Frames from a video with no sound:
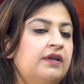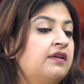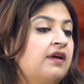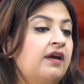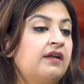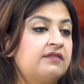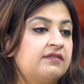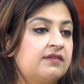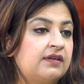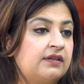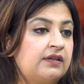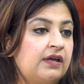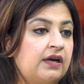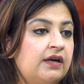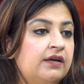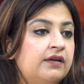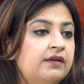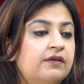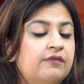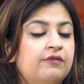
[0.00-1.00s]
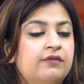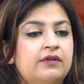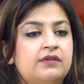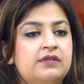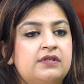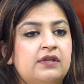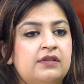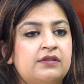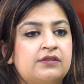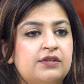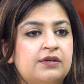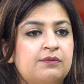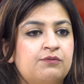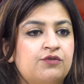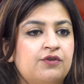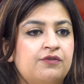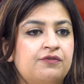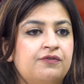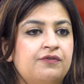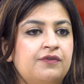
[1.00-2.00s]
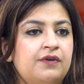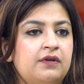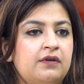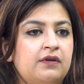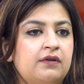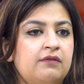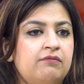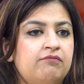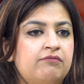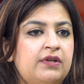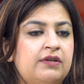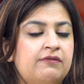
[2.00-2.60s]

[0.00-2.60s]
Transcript: enhancing that with in terms of uh,